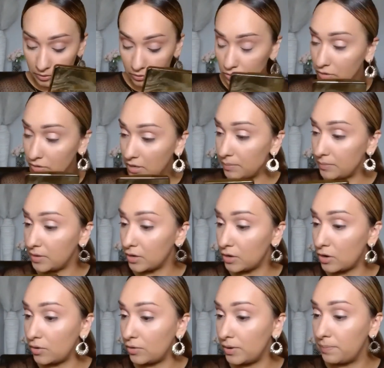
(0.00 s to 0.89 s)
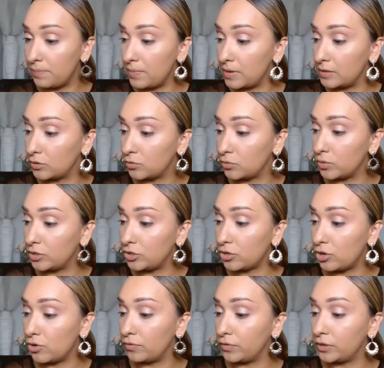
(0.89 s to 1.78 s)
So now I'm going to go and switch
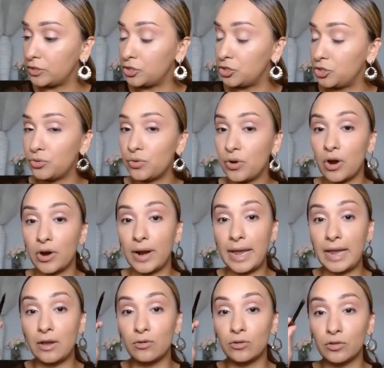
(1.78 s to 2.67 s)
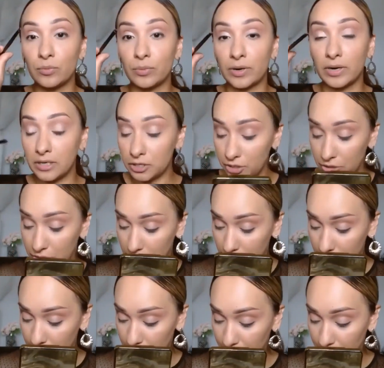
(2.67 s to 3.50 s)
over to our angled brush,